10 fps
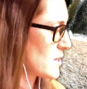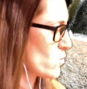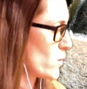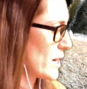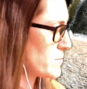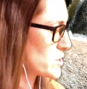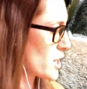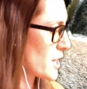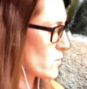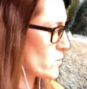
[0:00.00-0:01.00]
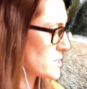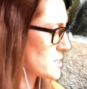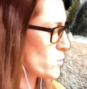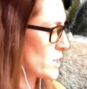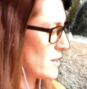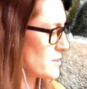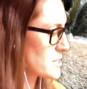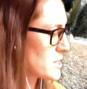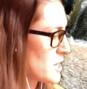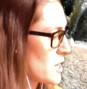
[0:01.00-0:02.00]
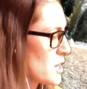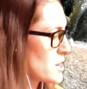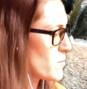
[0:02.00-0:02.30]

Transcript: than when I'm talking with someone else. The